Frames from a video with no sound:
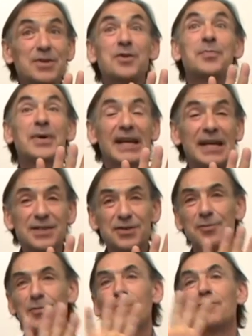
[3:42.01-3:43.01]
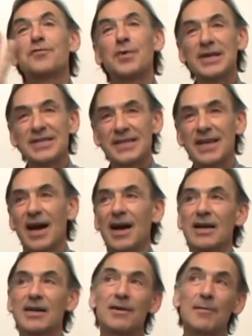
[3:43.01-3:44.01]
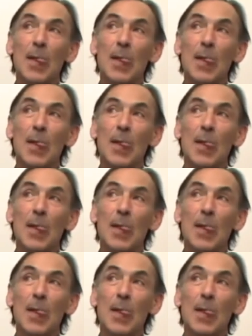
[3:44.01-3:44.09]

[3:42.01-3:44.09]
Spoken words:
appears to move with the eye.